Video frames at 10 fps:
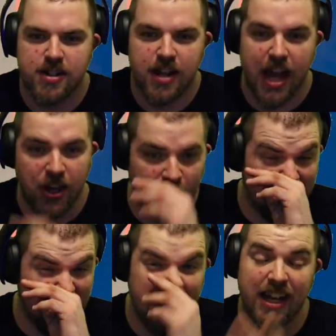and you're
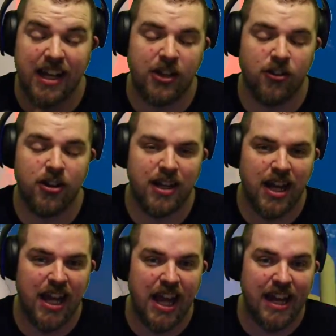in a you're in
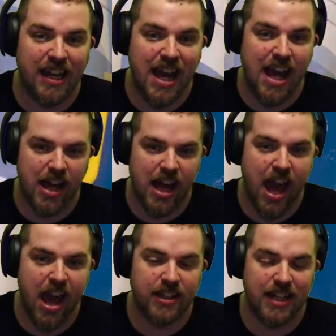in a,
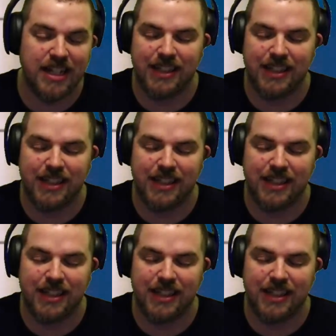a, a